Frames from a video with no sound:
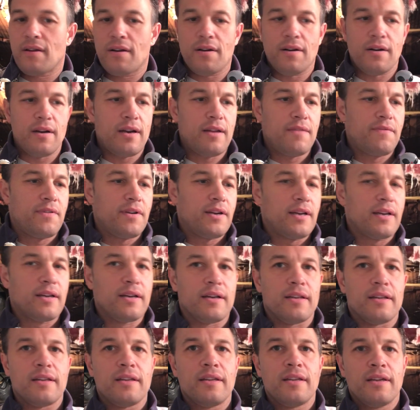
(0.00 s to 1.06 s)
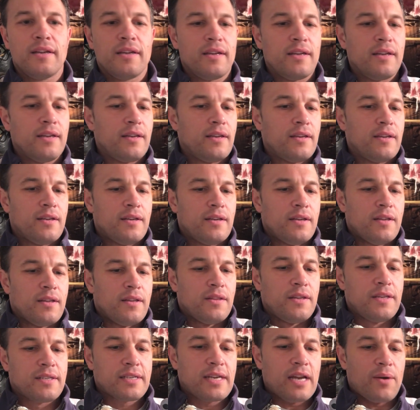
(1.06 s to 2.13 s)
Alright, very good.
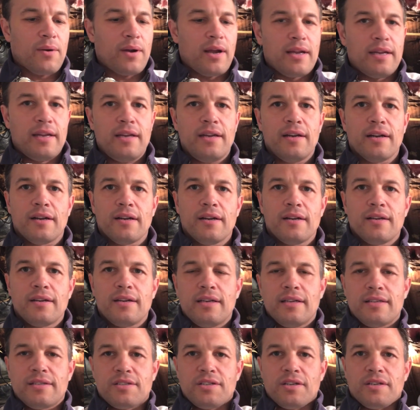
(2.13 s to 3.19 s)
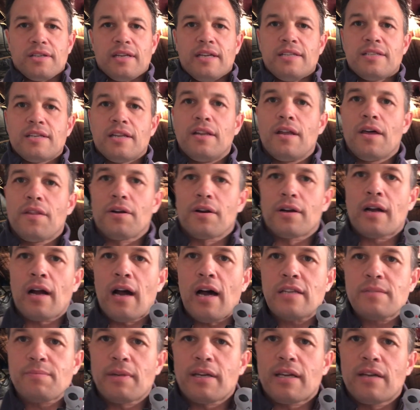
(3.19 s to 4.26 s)
This guy right here is it's another
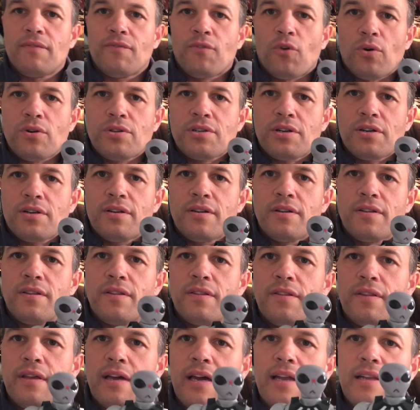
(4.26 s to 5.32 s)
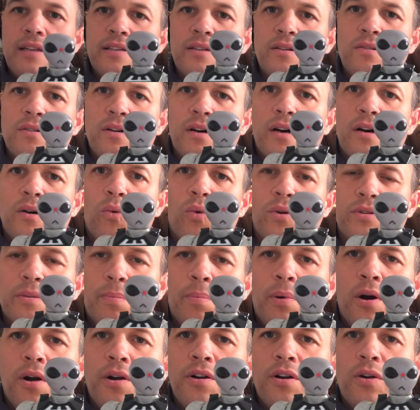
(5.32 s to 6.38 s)
Cosmic Enforcer that was a
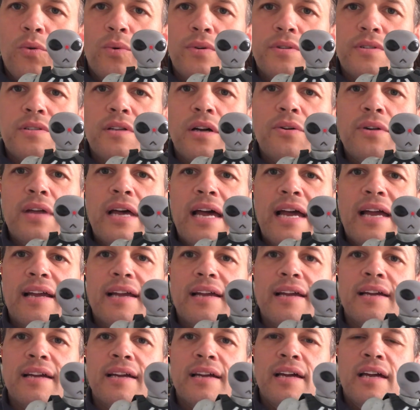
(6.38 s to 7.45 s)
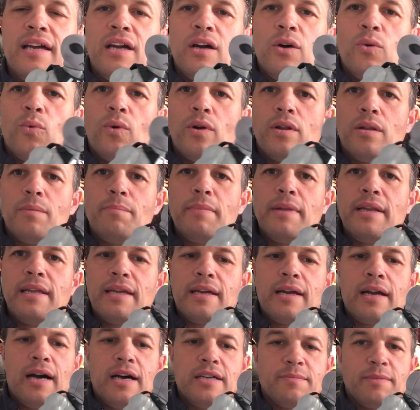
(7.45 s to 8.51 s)
partner with Zodac, one of the many
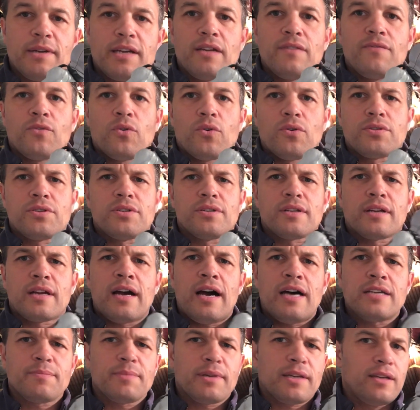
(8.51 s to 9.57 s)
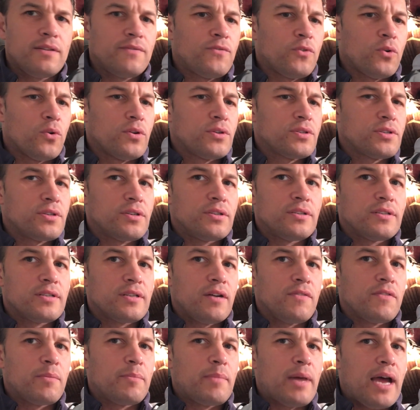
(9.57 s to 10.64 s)
Cosmic Enforcers. The Cosmic Enforcers
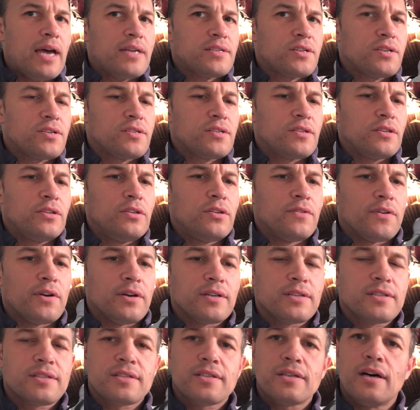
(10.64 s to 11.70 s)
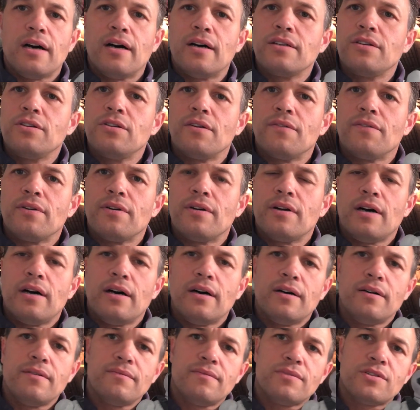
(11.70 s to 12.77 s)
of the Masters of the Universe
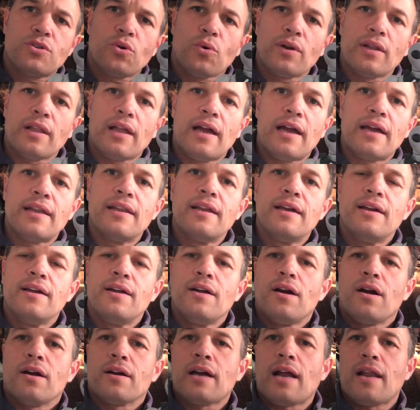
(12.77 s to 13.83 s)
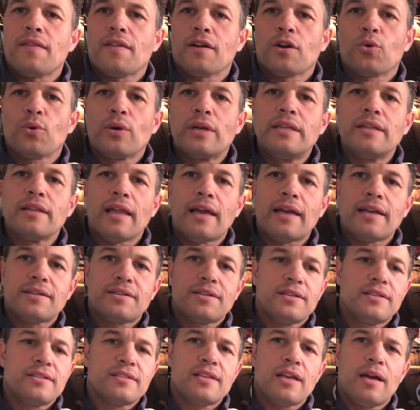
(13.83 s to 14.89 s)
storyline are kind of the Green
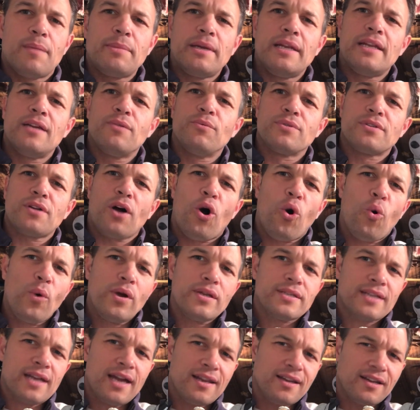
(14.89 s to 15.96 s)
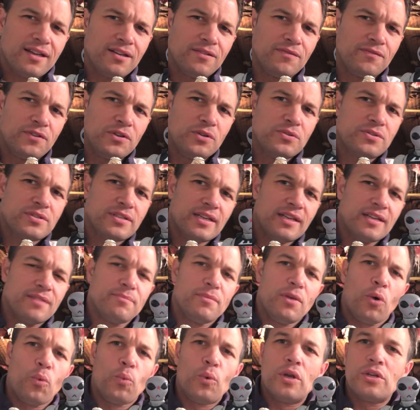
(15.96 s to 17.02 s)
Lanterns. I mean, it was always kind of confusing,
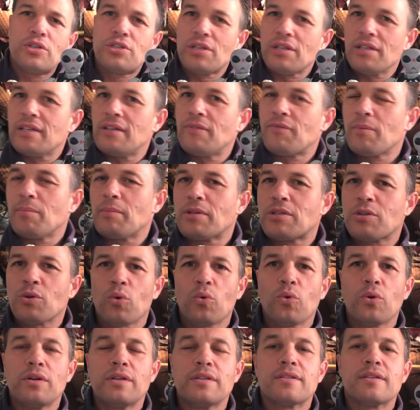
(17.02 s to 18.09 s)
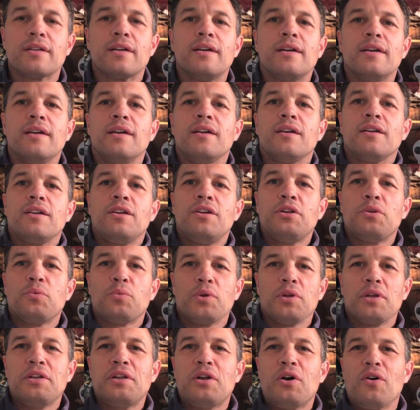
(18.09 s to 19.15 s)
and originally from the toys, you didn't
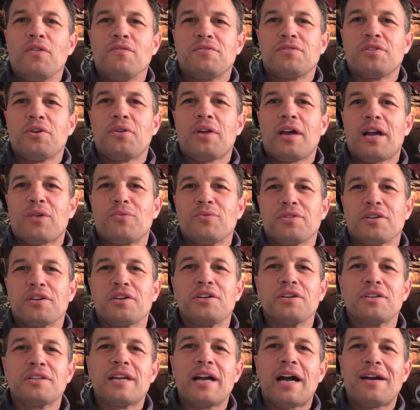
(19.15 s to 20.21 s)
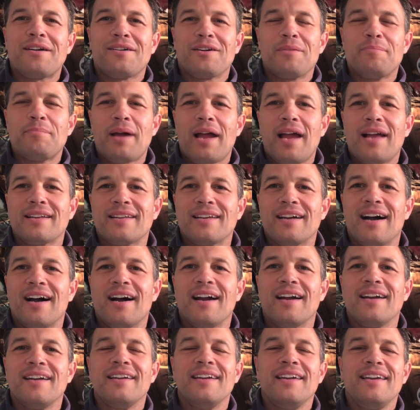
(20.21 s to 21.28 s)
really know if Zodac was a good guy or a bad
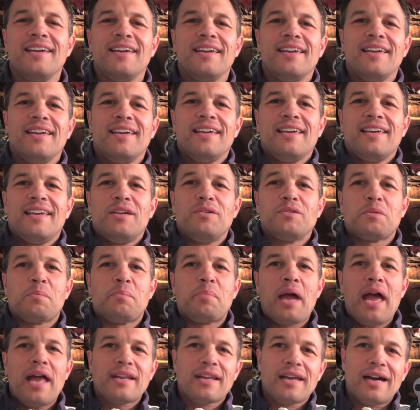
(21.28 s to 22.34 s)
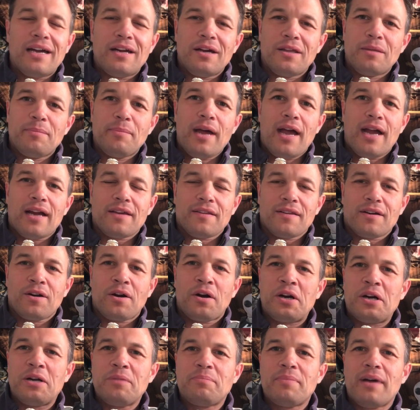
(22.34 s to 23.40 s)
guy. He was a bad guy on the back of the
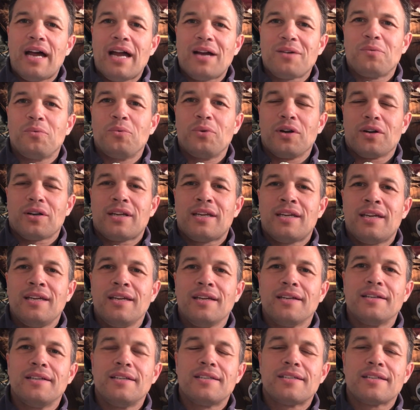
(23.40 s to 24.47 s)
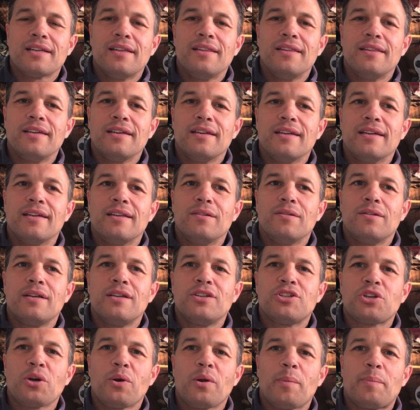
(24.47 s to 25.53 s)
card back when we were kids, and then he
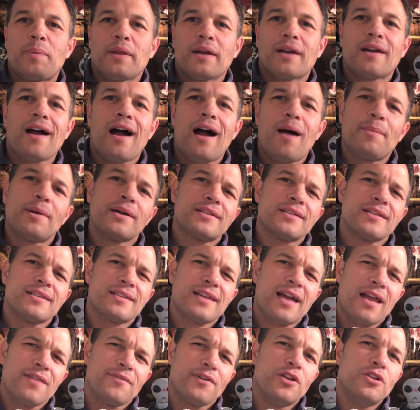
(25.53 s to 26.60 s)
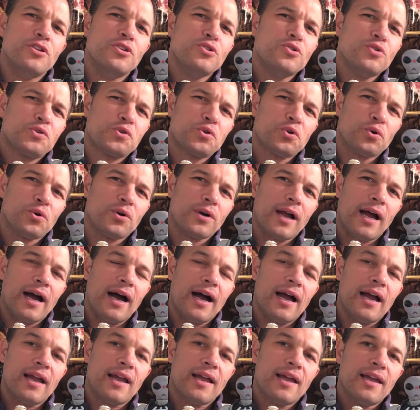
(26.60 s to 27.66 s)
showed up in the comics as kind of a neutral
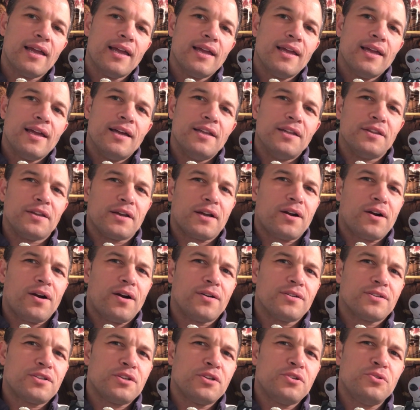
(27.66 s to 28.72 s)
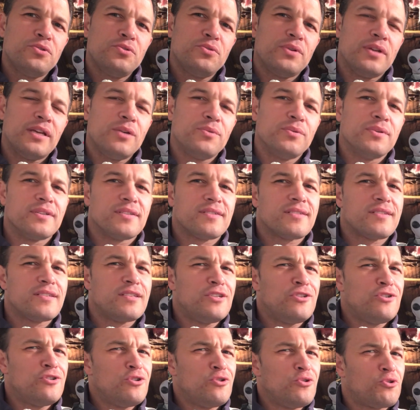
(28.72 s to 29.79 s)
guy. And in the cartoon, he was
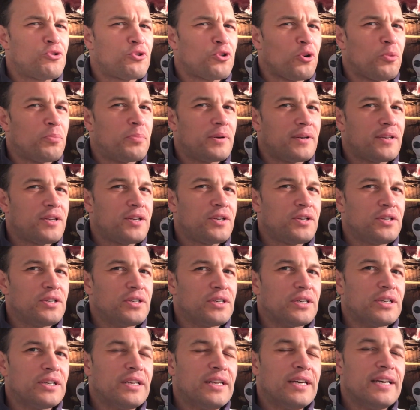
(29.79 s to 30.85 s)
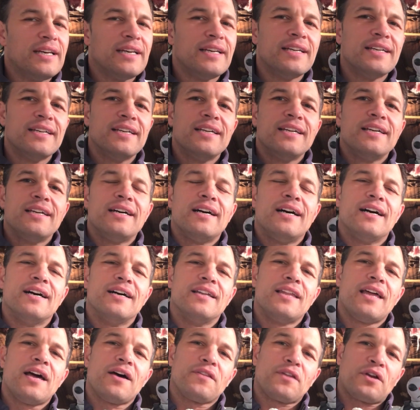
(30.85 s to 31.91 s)
neutral but good.
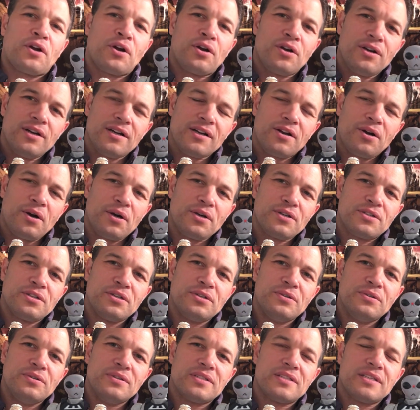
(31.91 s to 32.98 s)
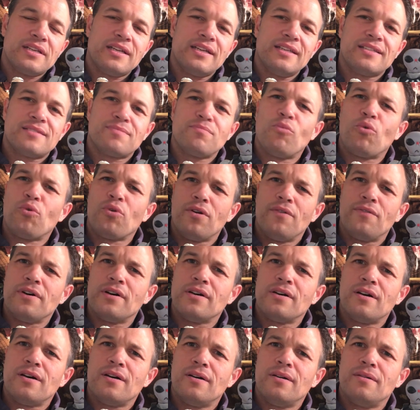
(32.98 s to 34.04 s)
Now in the current cartoons, he's more
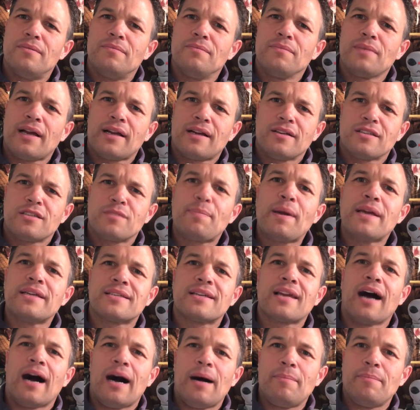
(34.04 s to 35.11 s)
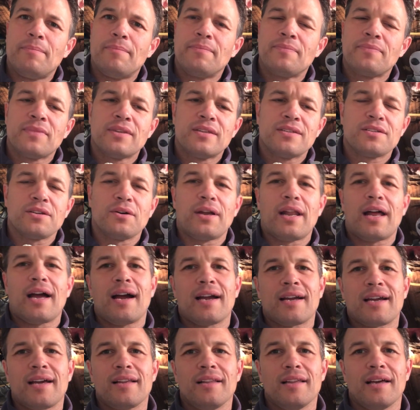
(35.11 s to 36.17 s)
of like a space cop. So
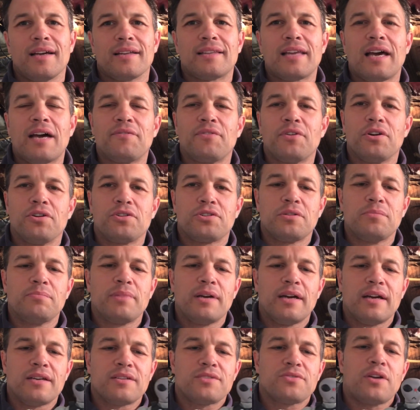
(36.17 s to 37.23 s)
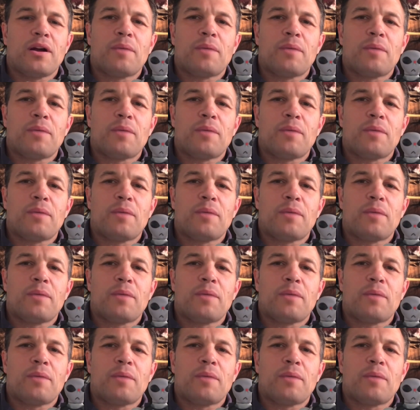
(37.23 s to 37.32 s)
I kind of like that version best.